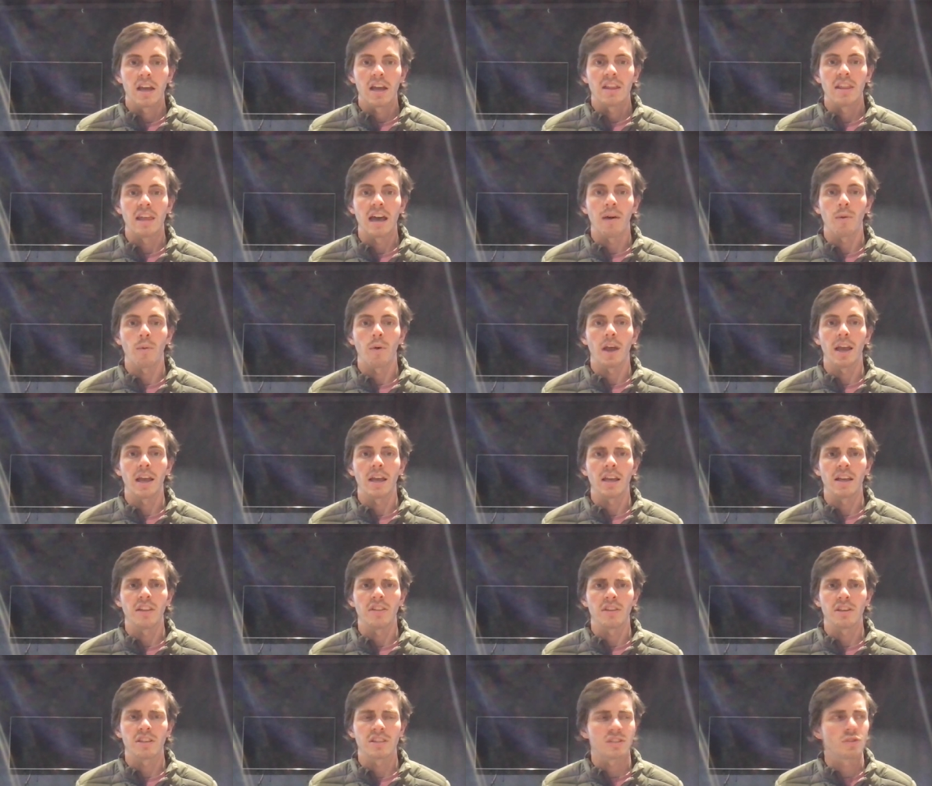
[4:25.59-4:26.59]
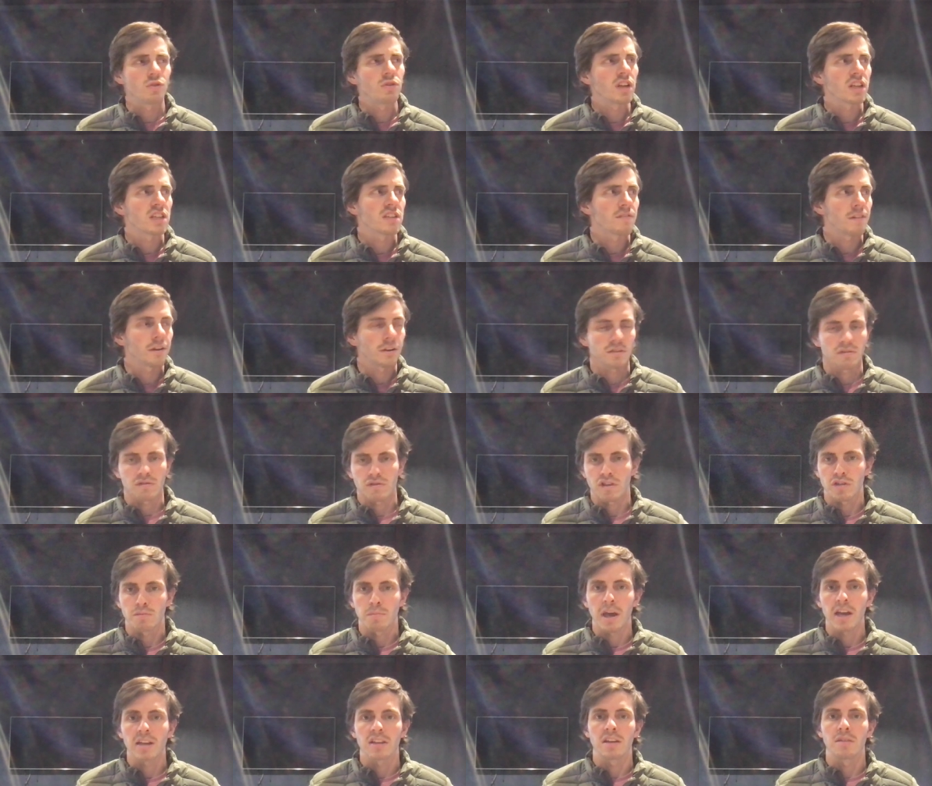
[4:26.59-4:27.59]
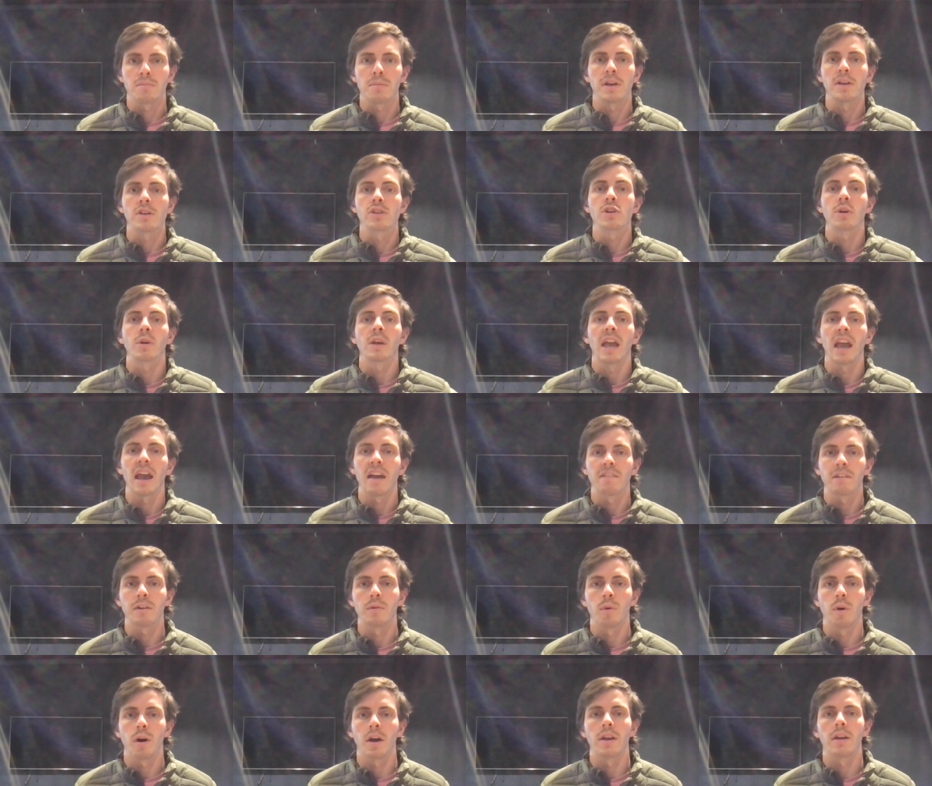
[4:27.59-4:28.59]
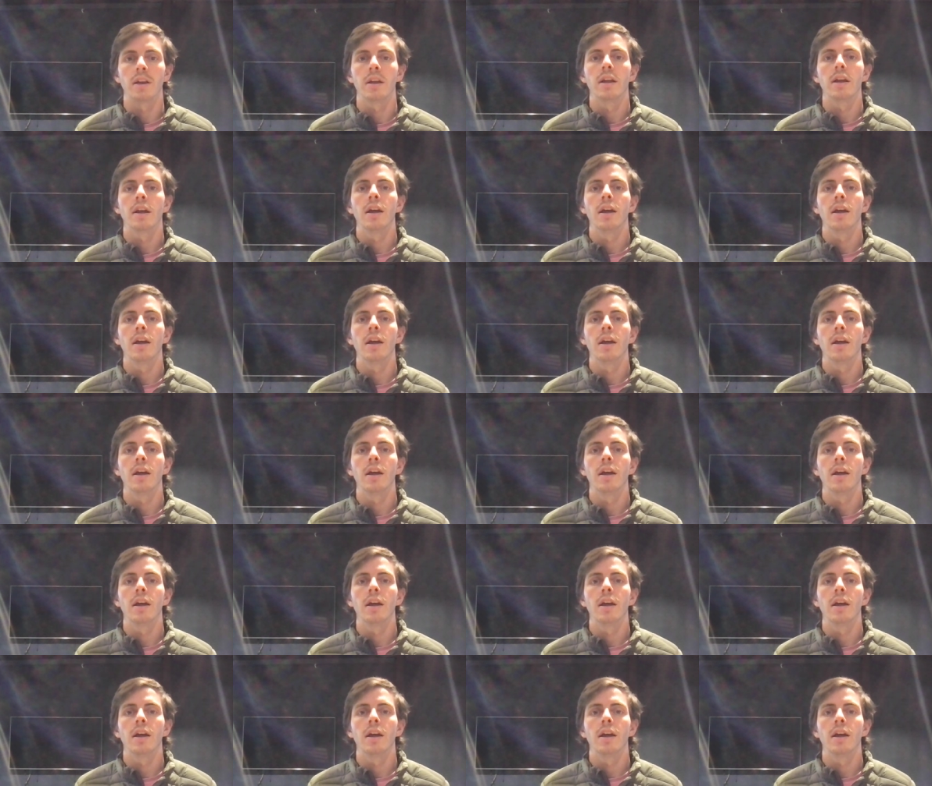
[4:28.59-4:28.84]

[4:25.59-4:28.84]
That way, the student doesn't feel disrespected, but you're showing everyone